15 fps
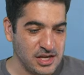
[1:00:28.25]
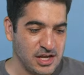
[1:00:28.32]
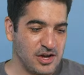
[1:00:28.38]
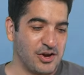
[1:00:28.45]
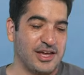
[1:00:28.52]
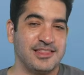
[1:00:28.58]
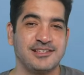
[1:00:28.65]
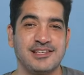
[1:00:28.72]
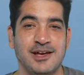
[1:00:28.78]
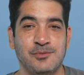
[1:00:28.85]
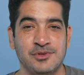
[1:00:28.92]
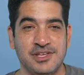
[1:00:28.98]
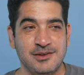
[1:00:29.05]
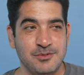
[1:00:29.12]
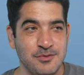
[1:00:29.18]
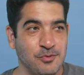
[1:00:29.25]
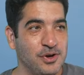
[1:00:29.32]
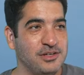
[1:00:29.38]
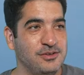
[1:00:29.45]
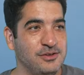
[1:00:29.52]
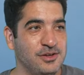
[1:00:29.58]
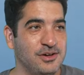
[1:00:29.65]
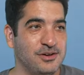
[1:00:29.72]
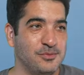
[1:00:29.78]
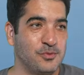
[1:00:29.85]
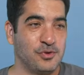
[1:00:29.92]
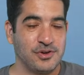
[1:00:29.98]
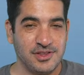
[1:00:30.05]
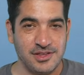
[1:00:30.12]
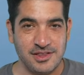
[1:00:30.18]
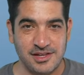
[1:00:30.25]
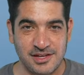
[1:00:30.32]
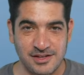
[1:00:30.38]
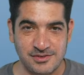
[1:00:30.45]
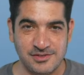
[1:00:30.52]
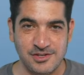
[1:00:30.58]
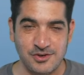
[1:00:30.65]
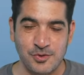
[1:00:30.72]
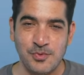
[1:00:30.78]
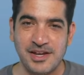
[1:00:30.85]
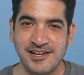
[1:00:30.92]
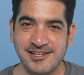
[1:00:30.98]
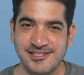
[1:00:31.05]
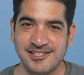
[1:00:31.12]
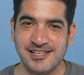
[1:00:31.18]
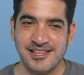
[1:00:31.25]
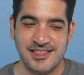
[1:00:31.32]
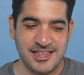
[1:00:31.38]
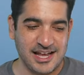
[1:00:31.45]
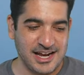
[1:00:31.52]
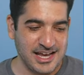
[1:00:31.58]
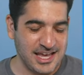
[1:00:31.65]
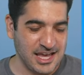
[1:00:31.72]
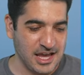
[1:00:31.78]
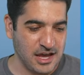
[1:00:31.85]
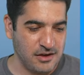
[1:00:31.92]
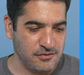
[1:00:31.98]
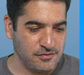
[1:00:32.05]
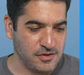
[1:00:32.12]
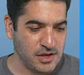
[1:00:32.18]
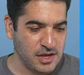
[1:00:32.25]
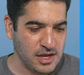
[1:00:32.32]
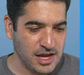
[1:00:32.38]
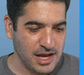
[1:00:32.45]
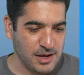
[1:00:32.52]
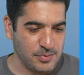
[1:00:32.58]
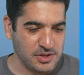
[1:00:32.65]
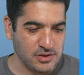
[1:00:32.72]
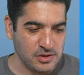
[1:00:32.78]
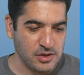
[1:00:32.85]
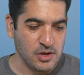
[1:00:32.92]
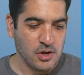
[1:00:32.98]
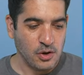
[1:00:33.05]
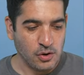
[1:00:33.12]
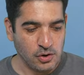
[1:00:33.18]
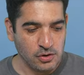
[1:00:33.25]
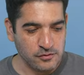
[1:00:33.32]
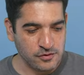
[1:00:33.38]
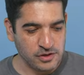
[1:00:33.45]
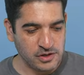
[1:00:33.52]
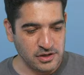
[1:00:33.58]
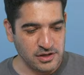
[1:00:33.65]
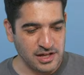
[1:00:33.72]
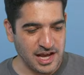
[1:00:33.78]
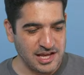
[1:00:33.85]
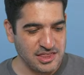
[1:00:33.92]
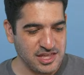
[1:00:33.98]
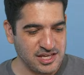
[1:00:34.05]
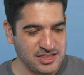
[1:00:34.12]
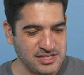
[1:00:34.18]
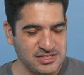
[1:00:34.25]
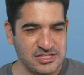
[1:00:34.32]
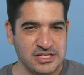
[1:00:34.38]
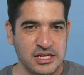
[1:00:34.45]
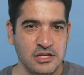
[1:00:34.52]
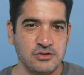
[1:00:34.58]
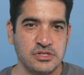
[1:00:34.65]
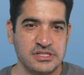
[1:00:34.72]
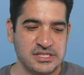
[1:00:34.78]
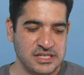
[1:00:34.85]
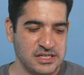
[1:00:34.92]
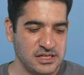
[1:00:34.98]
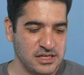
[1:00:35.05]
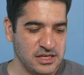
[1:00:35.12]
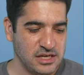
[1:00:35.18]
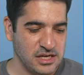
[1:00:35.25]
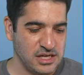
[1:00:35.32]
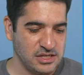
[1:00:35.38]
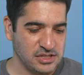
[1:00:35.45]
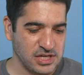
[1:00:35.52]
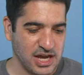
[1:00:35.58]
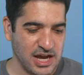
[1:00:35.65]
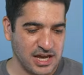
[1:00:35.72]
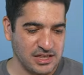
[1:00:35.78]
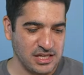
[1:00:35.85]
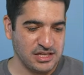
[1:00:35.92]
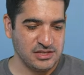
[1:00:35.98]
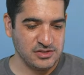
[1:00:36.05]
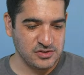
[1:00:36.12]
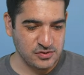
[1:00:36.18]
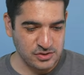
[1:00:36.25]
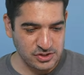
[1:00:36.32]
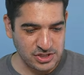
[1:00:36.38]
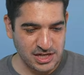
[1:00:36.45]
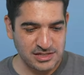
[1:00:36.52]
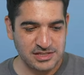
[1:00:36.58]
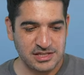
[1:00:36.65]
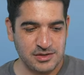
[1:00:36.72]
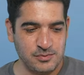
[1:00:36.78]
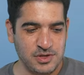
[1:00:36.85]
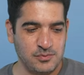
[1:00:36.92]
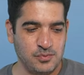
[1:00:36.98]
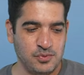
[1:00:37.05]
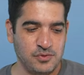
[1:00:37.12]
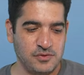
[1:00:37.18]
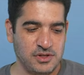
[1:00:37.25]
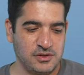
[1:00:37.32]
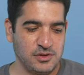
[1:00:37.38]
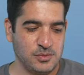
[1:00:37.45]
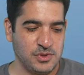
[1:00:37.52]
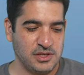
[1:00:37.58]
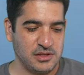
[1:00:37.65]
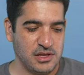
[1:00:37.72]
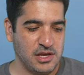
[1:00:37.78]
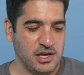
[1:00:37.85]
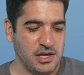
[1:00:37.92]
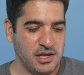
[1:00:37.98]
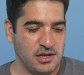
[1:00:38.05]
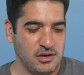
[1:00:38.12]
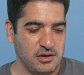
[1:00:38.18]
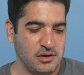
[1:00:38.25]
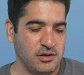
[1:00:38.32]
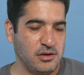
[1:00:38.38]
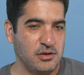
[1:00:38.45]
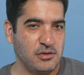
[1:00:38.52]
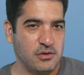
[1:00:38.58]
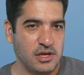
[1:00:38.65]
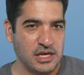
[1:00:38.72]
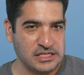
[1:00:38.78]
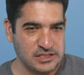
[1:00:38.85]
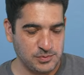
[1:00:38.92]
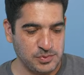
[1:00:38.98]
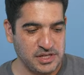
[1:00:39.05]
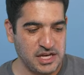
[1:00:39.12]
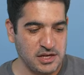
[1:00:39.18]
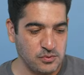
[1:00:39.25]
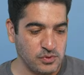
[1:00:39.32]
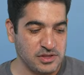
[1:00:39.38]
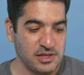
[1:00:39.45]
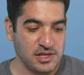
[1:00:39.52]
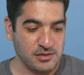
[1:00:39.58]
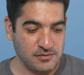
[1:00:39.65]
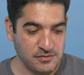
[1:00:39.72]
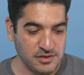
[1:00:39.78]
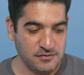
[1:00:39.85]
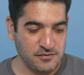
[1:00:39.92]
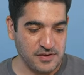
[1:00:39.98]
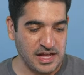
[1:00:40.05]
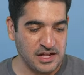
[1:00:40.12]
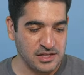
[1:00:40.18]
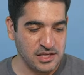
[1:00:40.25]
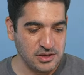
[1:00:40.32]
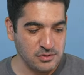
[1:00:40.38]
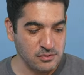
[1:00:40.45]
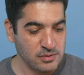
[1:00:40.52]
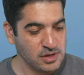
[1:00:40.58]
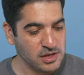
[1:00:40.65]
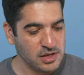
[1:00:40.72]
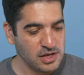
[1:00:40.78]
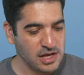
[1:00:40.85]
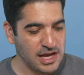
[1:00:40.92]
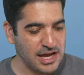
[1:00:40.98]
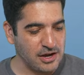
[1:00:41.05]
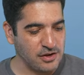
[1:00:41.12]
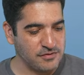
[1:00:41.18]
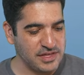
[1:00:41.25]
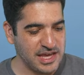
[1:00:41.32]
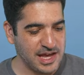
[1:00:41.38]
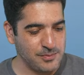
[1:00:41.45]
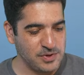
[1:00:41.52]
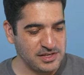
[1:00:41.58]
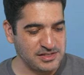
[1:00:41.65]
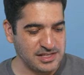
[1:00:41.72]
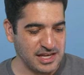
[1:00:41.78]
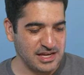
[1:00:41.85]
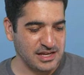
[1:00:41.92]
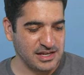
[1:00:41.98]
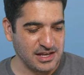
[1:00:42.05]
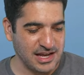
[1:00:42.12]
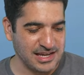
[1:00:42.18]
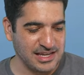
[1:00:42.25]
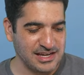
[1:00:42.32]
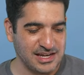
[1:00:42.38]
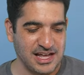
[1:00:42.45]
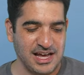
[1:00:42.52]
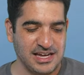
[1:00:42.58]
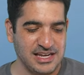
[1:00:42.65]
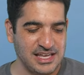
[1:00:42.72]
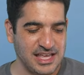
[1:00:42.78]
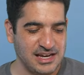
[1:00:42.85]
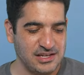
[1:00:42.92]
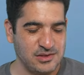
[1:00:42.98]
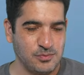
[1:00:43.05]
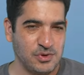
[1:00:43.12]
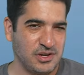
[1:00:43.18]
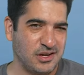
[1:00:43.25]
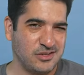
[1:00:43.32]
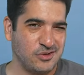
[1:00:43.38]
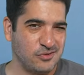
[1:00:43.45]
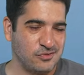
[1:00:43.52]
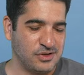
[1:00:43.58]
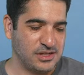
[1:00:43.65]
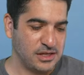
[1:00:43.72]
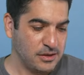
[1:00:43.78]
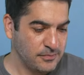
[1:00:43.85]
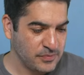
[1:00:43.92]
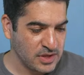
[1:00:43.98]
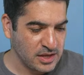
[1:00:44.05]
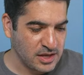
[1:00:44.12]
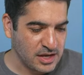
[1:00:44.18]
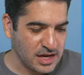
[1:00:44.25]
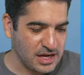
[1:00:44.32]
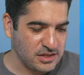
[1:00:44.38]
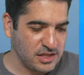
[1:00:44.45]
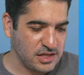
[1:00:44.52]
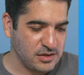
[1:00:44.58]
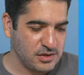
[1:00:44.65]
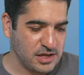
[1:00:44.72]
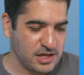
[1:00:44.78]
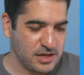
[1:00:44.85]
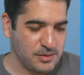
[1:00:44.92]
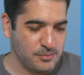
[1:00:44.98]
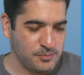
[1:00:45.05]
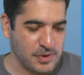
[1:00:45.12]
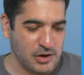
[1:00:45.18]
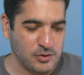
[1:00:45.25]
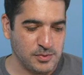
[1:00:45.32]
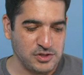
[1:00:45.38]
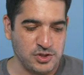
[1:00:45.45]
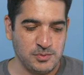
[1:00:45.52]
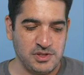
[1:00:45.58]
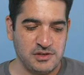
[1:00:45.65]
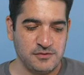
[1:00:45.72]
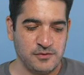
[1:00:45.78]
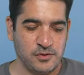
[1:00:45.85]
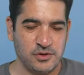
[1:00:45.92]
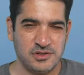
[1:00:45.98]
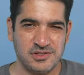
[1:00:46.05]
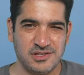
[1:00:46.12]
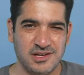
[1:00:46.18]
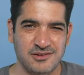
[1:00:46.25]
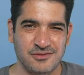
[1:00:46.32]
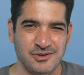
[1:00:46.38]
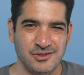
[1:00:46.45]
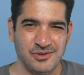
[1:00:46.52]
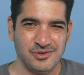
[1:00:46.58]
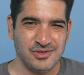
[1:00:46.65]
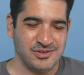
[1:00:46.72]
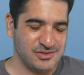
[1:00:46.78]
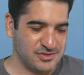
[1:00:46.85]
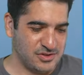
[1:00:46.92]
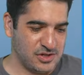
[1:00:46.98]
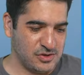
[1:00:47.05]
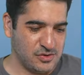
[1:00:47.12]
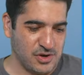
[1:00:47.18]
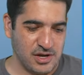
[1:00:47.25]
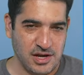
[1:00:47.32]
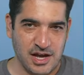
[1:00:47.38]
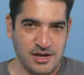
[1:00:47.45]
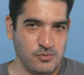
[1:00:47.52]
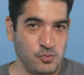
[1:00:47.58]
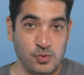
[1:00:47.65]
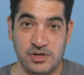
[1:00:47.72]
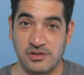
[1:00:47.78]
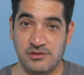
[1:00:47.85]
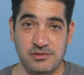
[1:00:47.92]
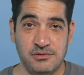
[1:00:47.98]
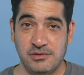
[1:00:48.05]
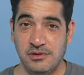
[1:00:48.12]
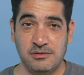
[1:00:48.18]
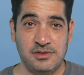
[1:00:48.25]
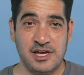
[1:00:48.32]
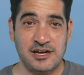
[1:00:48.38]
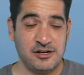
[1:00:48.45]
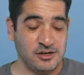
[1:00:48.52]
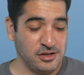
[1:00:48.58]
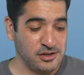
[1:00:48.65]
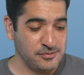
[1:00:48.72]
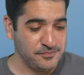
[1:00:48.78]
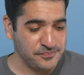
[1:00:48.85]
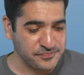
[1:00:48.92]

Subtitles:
Okay, this app will take me way too long, more than the 0 minutes that I have. But overall, I think this is an interesting niche. I think these screenshots can be improved a little bit and explain what the value of the app is. I can kind of get it, but I don't really. I think powered by GPT-4 is kind of old, so I wouldn't do that at all.